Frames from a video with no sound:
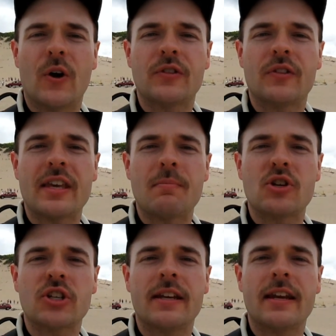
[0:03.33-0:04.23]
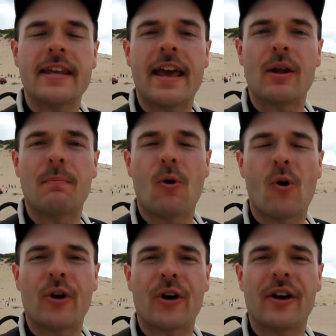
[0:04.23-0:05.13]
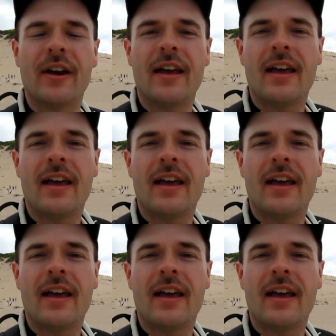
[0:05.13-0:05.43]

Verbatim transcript: north of the Michigan-Indiana border